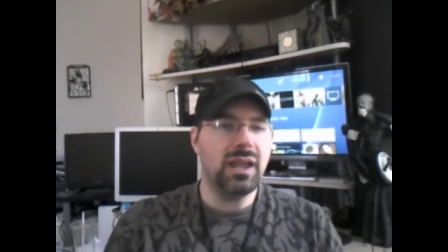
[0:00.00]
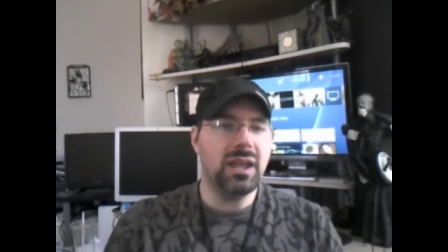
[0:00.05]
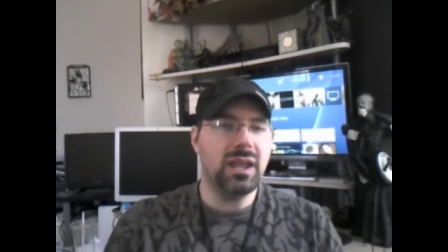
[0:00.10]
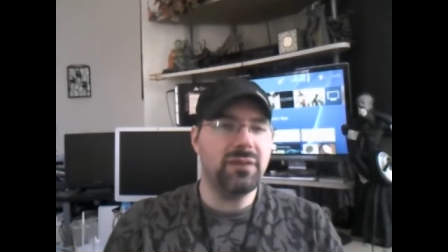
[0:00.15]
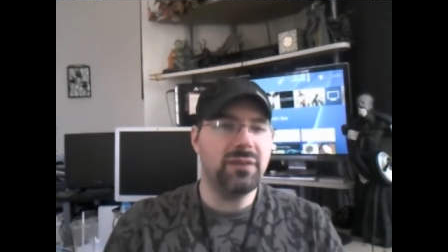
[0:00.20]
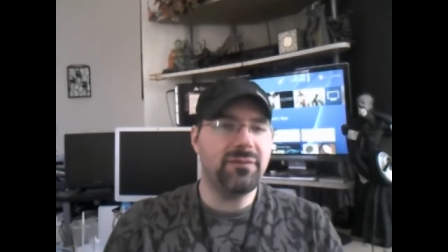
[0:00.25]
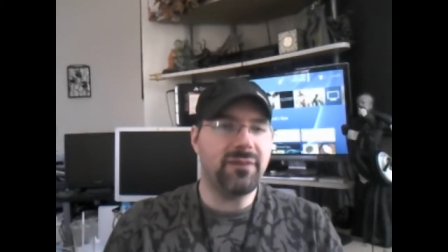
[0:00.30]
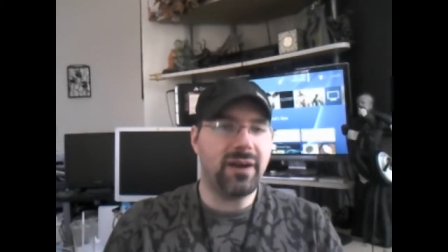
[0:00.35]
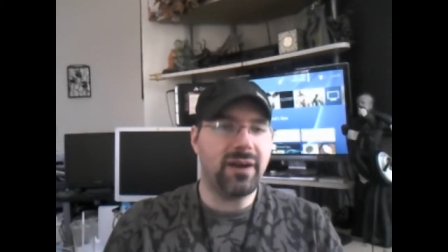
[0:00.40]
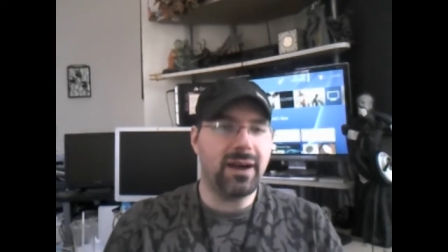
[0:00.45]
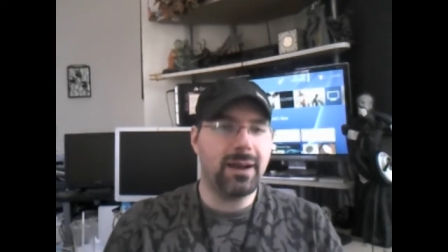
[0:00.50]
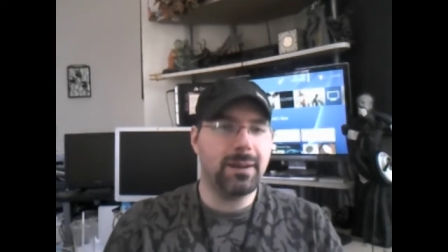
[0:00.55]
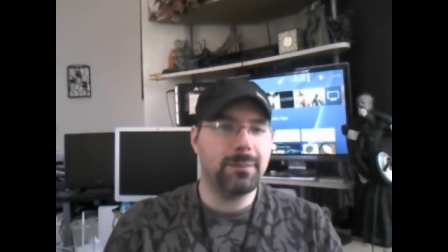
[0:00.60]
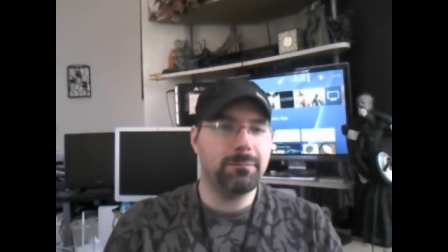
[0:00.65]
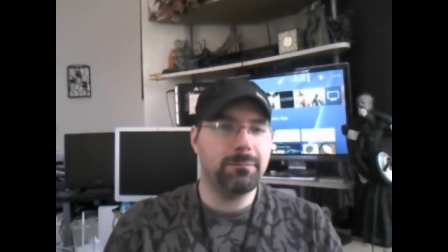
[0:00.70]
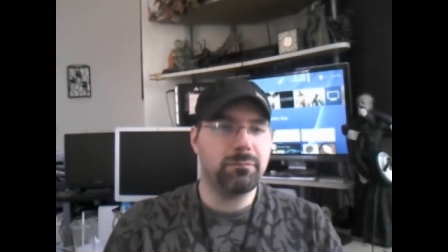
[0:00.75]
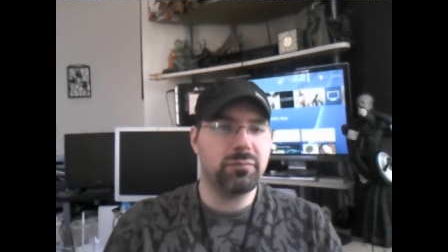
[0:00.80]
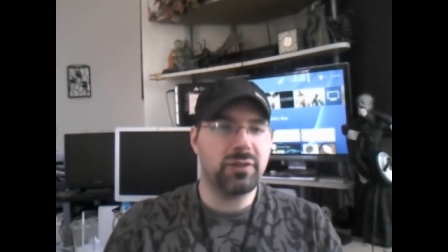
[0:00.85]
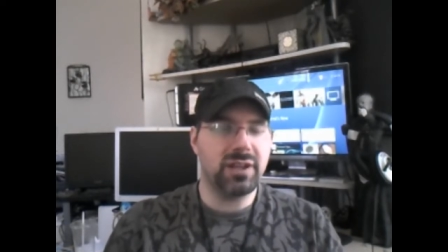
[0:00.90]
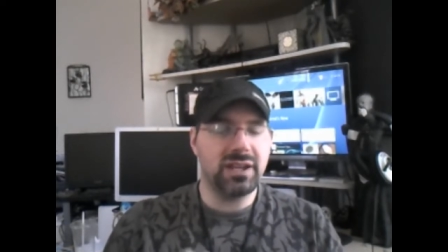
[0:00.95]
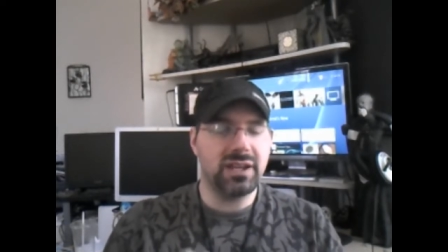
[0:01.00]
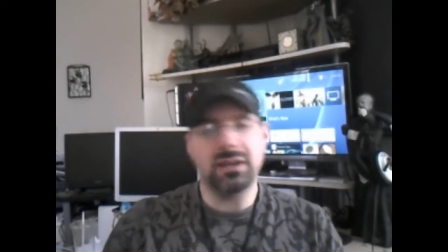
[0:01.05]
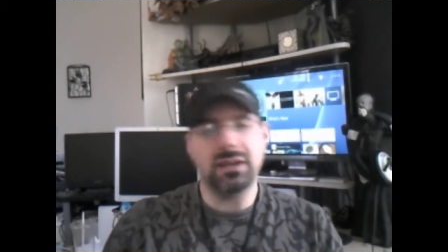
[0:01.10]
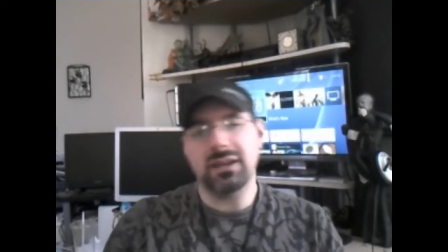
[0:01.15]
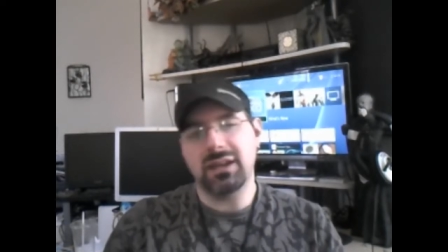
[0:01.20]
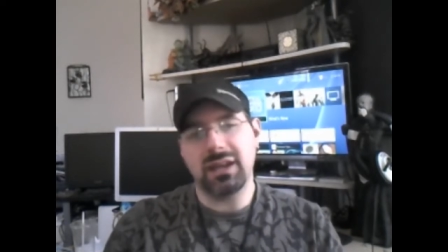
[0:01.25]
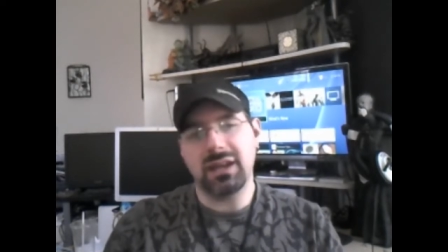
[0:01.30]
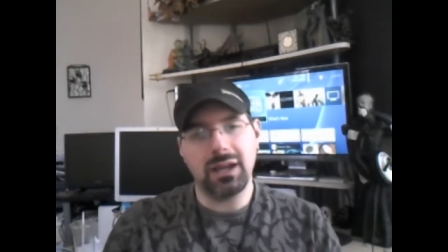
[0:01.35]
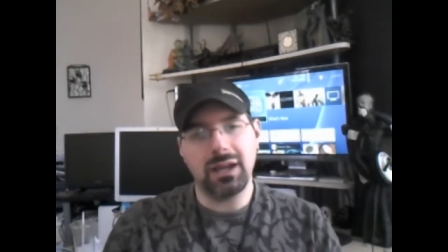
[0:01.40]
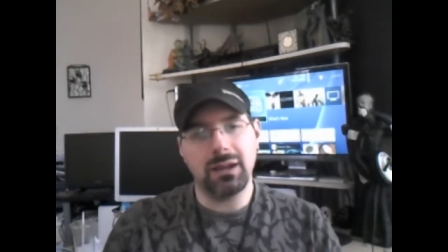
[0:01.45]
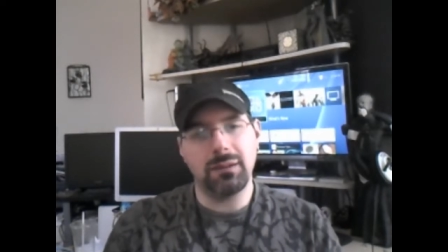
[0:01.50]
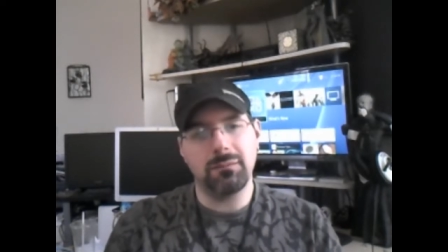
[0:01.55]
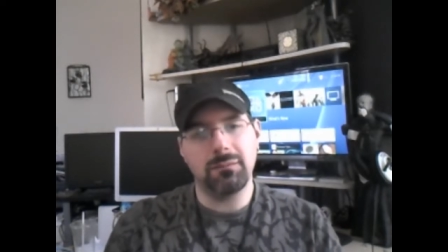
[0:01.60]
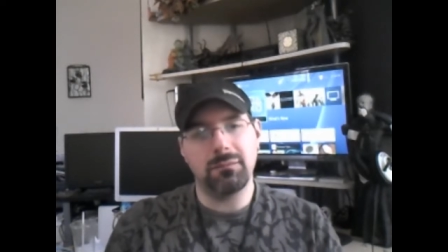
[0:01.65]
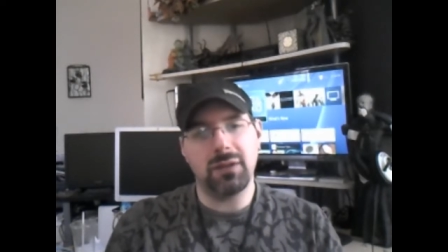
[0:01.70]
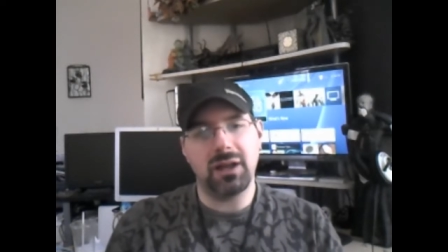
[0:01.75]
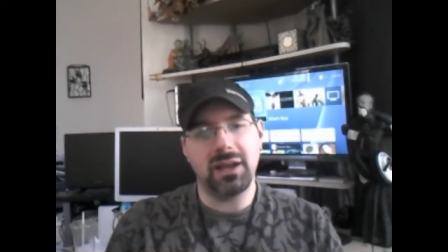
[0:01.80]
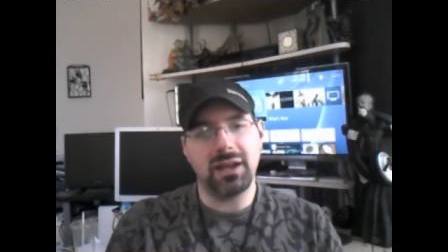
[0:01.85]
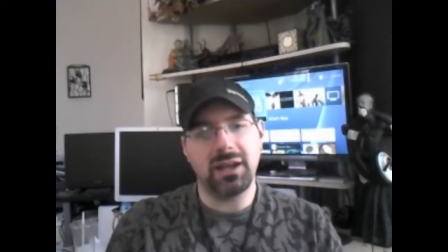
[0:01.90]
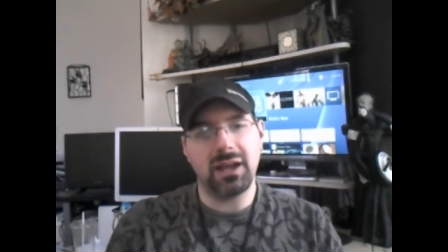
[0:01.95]
if I'm playing a
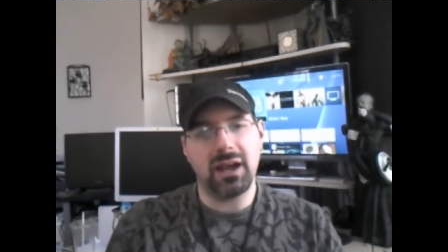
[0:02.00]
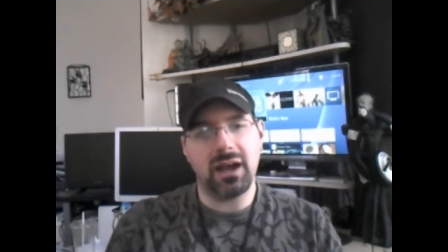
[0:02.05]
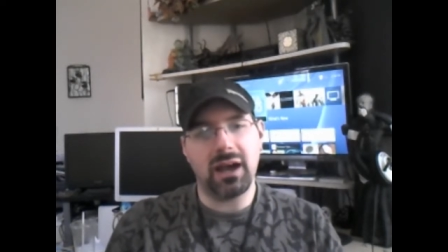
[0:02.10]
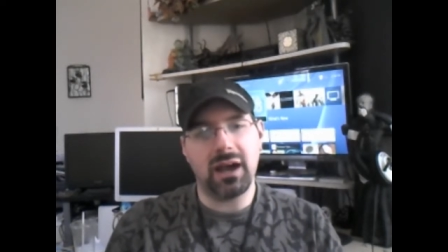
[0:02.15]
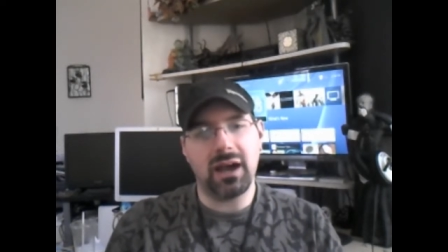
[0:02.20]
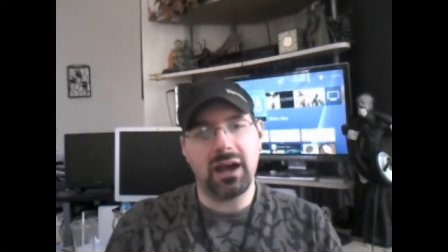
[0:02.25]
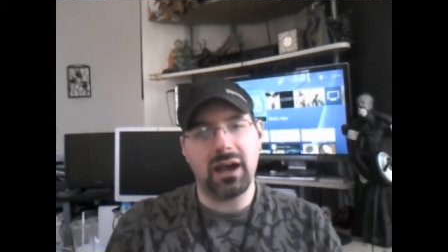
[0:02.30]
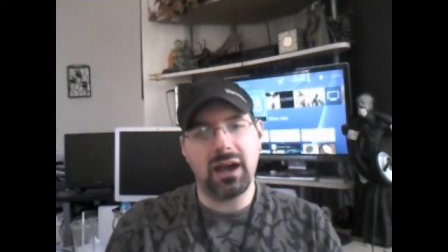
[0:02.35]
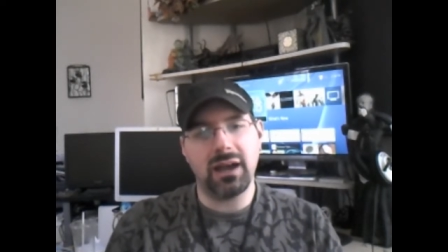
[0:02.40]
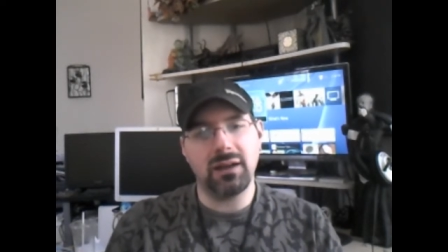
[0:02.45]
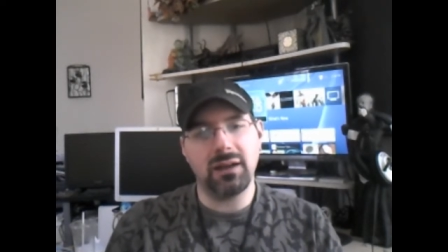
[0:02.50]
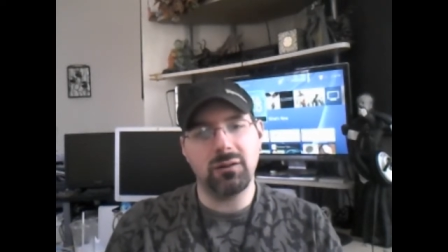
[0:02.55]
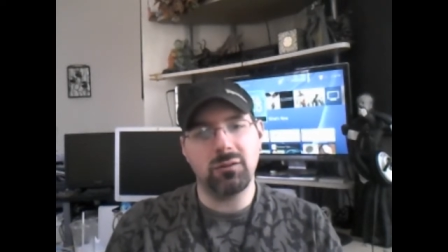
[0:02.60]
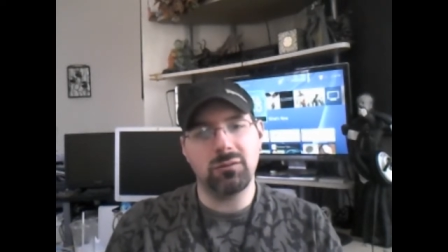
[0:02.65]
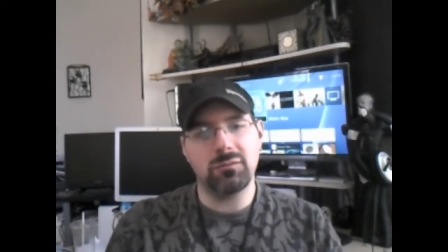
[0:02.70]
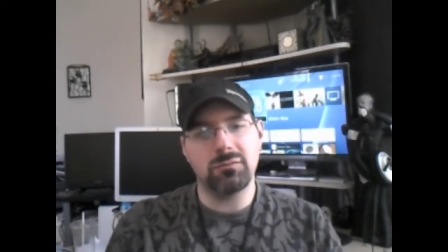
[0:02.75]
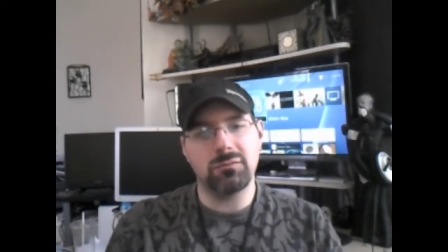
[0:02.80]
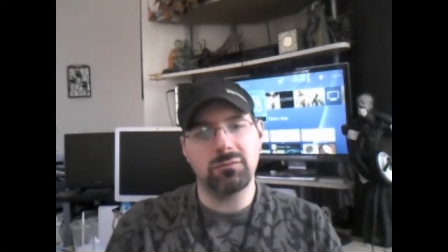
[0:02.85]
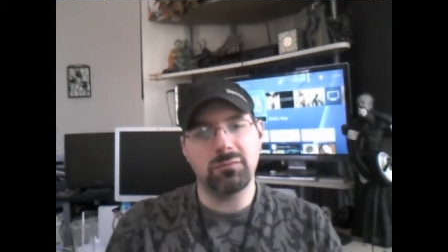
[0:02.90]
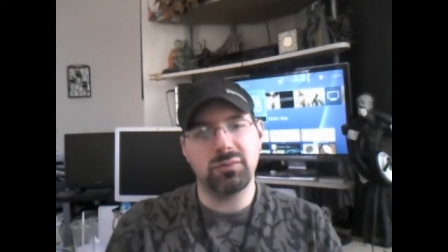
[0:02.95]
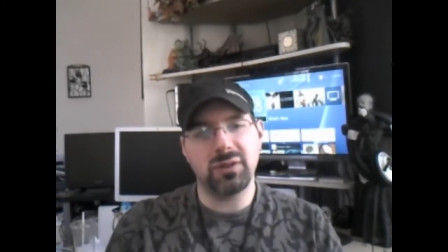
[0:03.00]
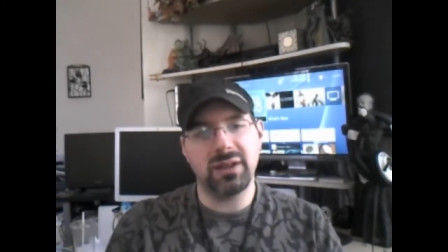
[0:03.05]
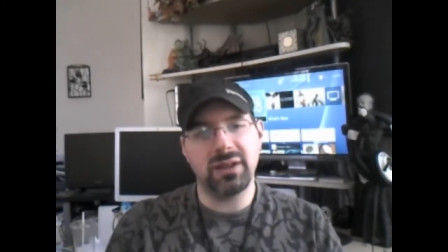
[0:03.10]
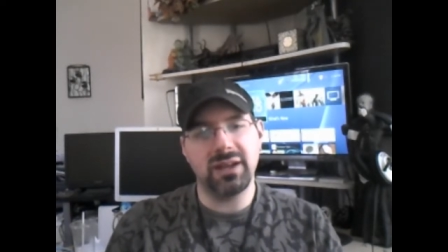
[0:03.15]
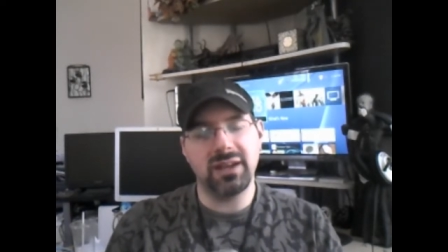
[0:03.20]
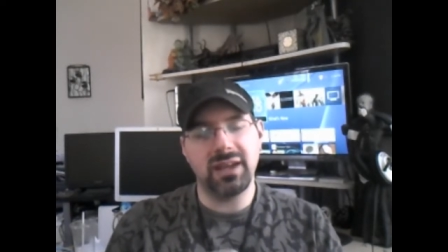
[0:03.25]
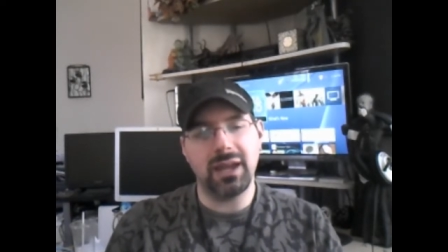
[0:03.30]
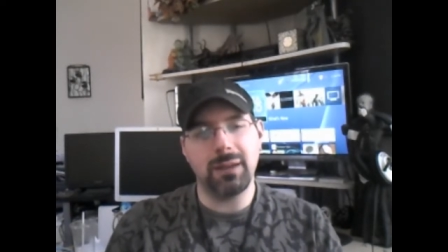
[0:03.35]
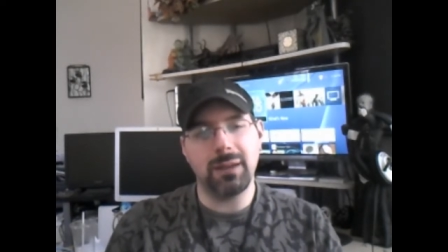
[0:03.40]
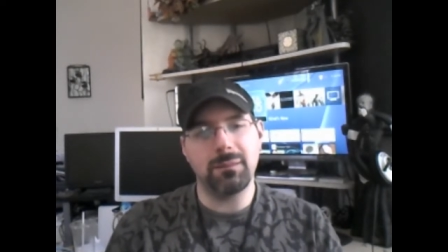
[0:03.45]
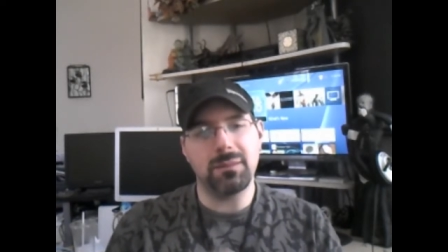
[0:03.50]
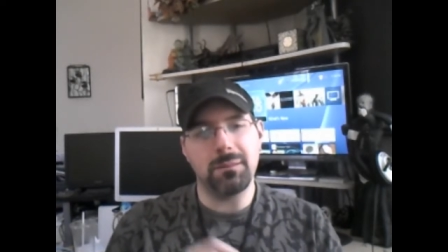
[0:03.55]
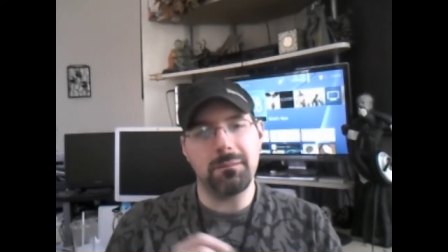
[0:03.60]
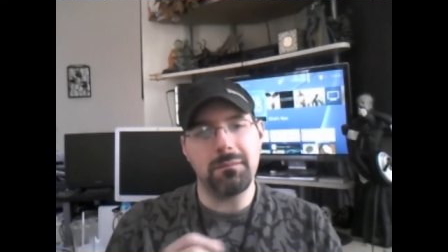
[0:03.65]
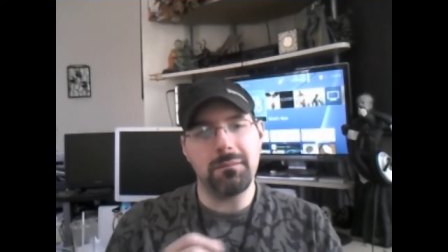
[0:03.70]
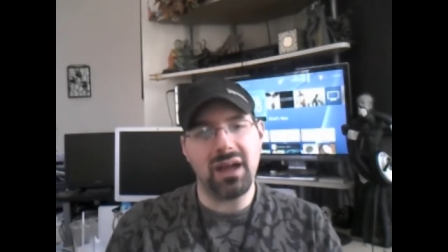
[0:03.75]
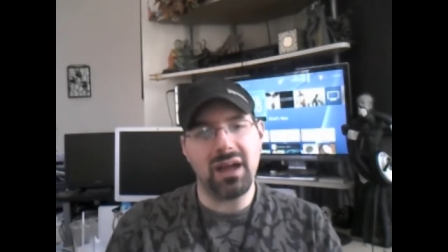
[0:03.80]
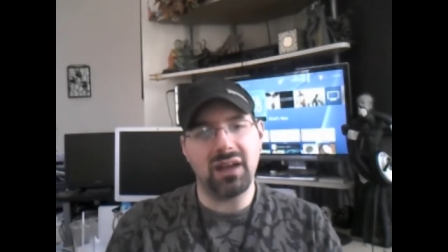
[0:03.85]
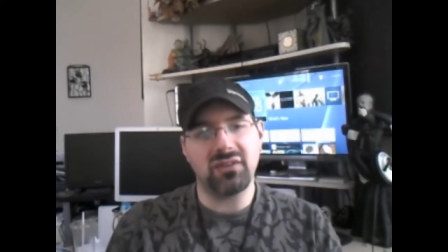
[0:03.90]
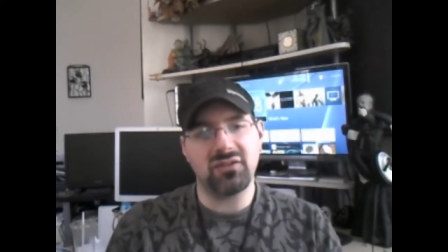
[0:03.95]
game, like I don't play a game to
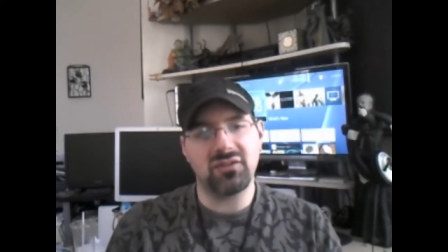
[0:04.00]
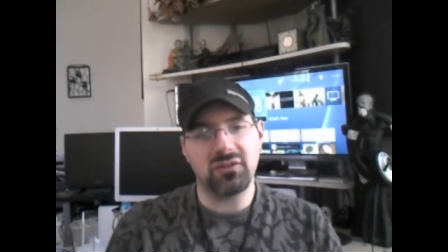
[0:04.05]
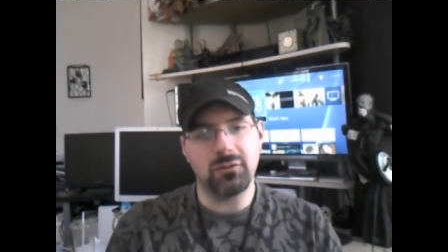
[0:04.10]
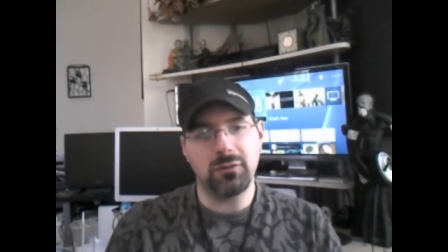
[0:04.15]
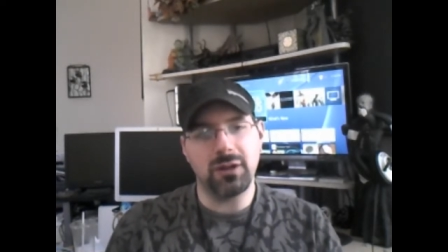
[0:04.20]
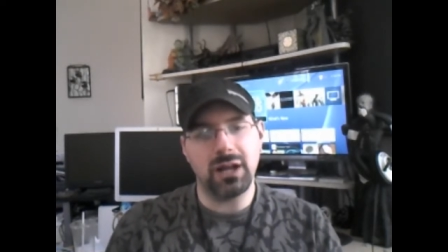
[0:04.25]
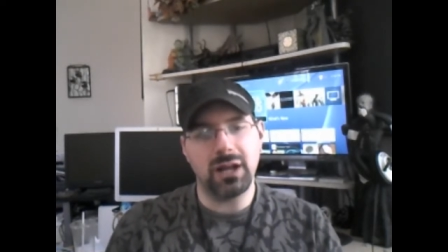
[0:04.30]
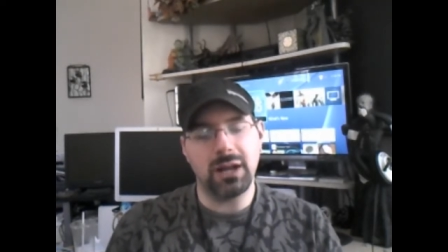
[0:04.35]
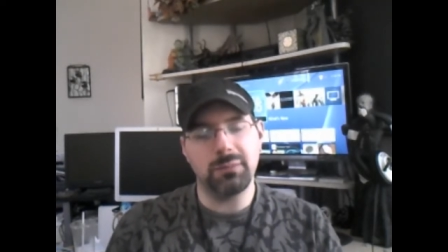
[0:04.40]
master it.